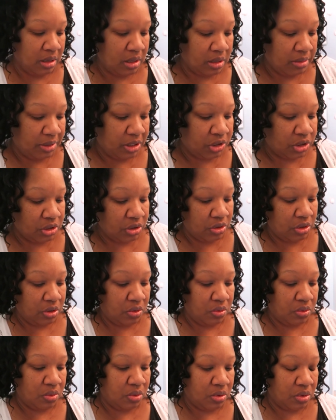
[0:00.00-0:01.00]
Let me show
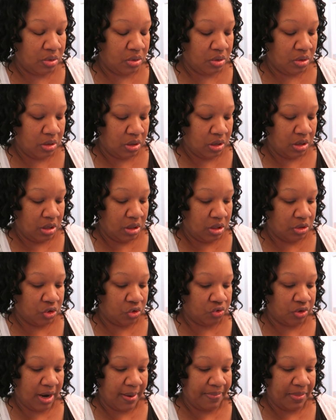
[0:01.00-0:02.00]
you the
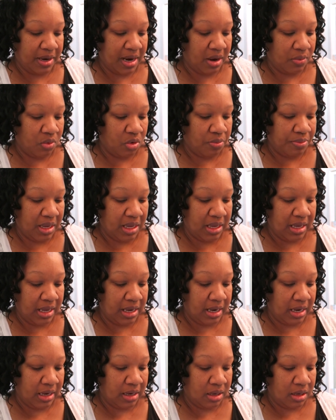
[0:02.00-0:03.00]
strap that I will be
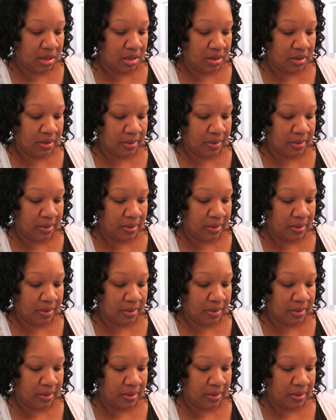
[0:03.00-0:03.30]
getting.